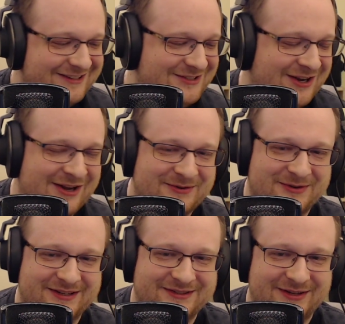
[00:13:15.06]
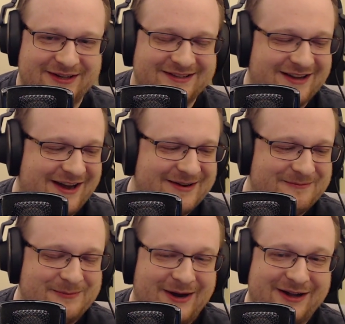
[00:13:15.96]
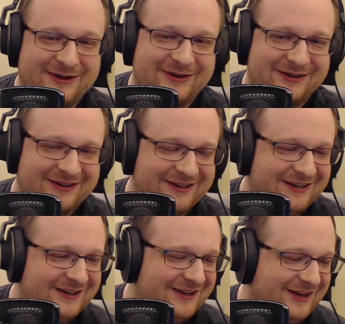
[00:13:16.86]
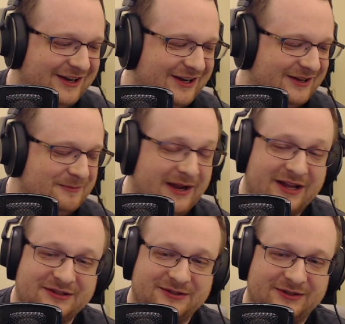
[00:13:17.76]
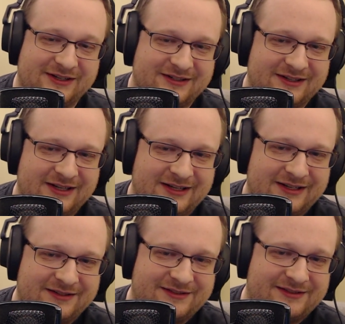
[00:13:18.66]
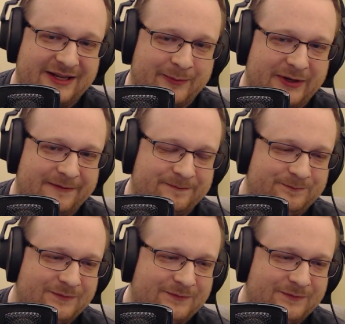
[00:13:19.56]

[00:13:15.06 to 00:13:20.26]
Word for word: genres and not modern uh, mastering, skip it.